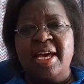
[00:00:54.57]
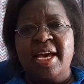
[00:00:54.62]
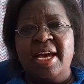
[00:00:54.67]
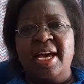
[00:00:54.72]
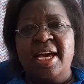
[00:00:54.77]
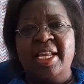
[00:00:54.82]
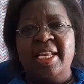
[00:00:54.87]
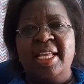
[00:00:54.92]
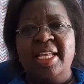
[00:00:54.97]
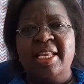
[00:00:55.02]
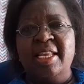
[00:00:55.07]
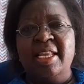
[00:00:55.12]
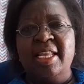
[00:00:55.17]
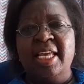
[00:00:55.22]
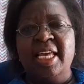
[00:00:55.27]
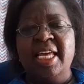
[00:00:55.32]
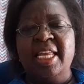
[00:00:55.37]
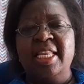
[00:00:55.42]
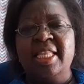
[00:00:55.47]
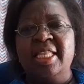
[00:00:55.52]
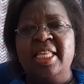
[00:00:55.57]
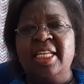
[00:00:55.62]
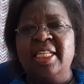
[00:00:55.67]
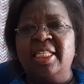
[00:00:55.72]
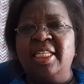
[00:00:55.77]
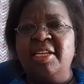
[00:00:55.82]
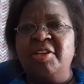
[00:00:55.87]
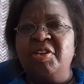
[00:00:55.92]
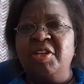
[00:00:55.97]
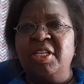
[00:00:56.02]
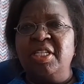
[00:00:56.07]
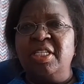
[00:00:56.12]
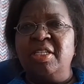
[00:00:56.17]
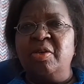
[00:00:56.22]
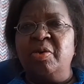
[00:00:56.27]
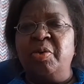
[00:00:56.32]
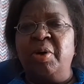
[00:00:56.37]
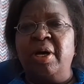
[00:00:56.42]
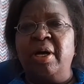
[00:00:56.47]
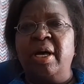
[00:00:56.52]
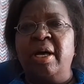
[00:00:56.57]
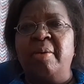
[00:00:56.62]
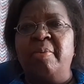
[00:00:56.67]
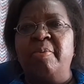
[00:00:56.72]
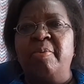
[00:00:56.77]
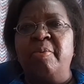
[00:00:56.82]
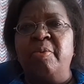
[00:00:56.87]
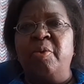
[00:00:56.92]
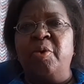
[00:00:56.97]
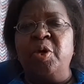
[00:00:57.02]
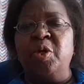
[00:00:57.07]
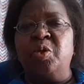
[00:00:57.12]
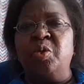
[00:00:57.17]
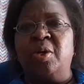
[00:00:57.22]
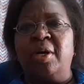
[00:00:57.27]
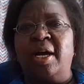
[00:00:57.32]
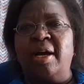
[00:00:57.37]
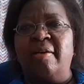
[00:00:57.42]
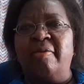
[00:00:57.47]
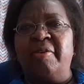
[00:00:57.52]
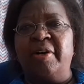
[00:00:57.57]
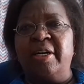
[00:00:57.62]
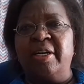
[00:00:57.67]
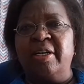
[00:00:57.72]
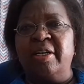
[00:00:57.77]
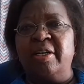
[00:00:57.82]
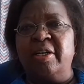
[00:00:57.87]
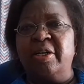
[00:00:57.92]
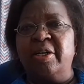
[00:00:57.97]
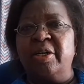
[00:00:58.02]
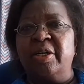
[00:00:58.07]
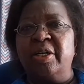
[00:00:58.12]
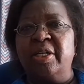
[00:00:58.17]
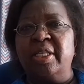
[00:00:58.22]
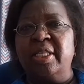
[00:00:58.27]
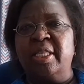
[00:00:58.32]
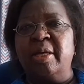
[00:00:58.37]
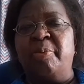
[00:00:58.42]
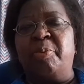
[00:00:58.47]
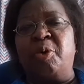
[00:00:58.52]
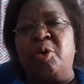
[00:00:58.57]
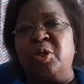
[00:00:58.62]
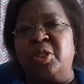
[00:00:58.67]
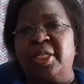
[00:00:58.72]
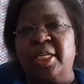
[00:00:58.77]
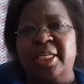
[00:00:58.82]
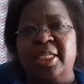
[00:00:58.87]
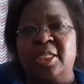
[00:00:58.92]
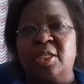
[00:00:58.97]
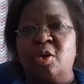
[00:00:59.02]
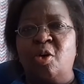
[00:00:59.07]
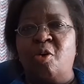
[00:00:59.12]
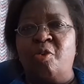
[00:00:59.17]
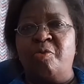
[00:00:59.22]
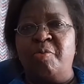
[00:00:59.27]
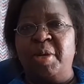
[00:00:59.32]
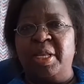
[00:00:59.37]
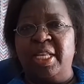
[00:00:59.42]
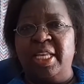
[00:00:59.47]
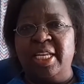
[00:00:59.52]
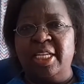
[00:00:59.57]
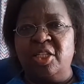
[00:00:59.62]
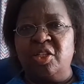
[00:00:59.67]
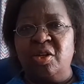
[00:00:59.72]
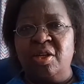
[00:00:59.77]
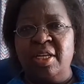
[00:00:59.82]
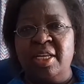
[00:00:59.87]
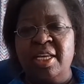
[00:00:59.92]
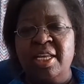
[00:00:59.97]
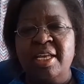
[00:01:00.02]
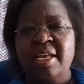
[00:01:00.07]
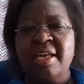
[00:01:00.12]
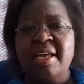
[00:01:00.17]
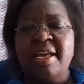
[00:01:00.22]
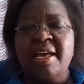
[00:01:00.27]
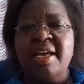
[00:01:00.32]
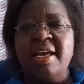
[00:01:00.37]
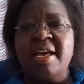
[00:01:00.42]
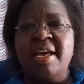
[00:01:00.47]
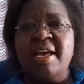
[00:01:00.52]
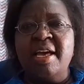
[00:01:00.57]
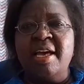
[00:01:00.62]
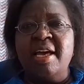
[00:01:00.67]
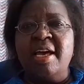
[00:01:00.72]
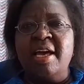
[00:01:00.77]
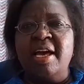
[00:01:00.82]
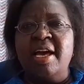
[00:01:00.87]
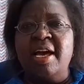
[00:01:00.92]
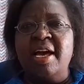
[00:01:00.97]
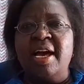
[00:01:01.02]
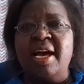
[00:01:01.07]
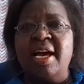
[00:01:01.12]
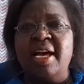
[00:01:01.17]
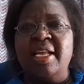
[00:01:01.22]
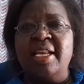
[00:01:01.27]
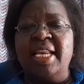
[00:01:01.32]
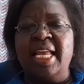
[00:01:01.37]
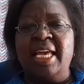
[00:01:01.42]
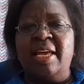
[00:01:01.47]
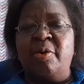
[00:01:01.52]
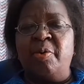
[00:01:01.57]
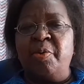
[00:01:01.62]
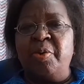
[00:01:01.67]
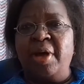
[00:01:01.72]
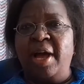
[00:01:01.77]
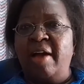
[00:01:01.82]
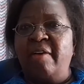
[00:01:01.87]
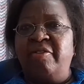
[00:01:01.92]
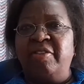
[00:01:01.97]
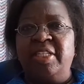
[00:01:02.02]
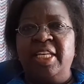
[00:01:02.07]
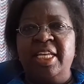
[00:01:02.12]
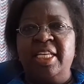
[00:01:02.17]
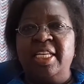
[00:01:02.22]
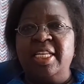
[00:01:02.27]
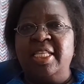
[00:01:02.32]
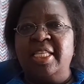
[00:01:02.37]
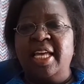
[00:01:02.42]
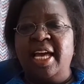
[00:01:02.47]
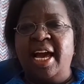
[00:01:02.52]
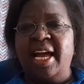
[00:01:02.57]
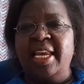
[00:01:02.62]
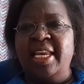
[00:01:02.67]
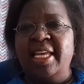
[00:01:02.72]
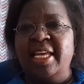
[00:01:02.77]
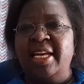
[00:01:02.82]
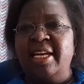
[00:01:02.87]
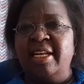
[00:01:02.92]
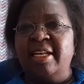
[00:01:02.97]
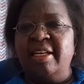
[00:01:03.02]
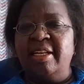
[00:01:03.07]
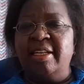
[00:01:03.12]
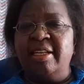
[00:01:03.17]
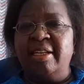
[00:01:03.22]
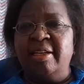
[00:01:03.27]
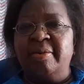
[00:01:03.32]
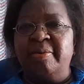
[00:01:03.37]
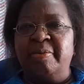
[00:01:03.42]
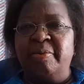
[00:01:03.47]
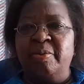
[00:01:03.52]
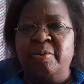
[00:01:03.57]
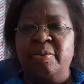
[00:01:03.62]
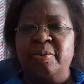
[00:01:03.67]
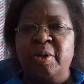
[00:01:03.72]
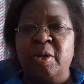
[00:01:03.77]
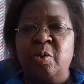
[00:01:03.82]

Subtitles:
And then in this series, I'm going to cover the process of mediation. Like I've said in the earlier, in